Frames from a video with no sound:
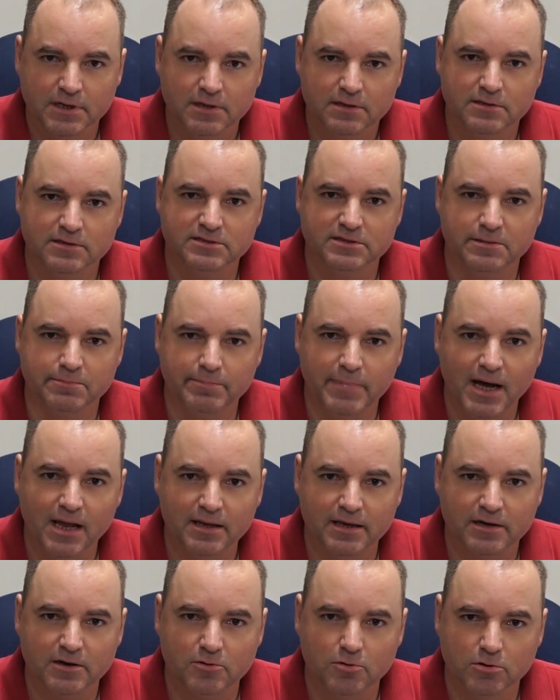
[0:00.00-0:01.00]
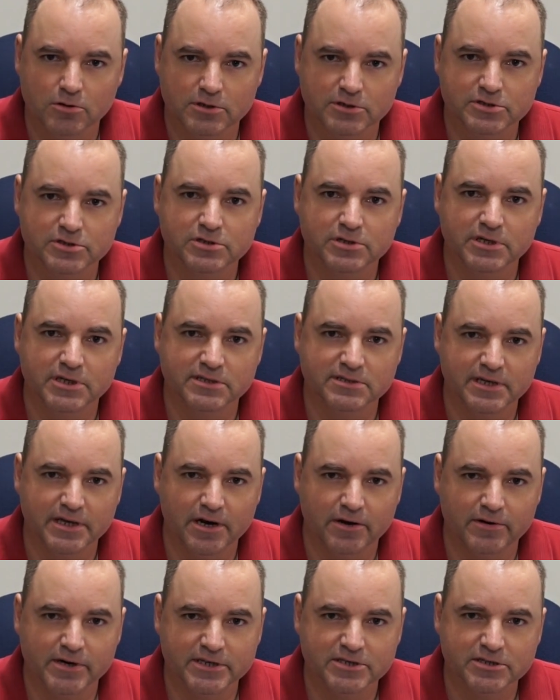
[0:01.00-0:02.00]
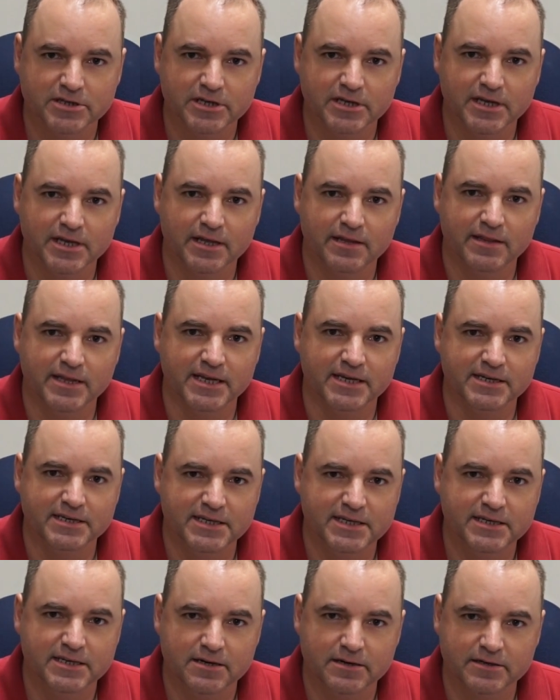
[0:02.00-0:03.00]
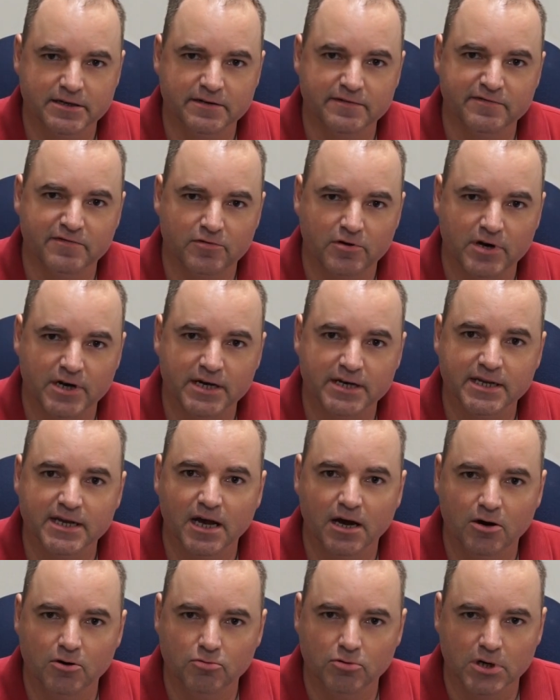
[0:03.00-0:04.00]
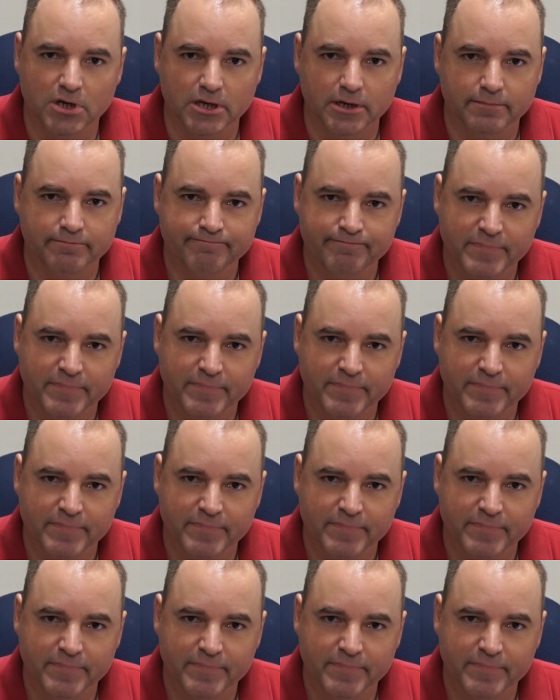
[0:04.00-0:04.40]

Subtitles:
The symbolic course is interested in the deductive variety only.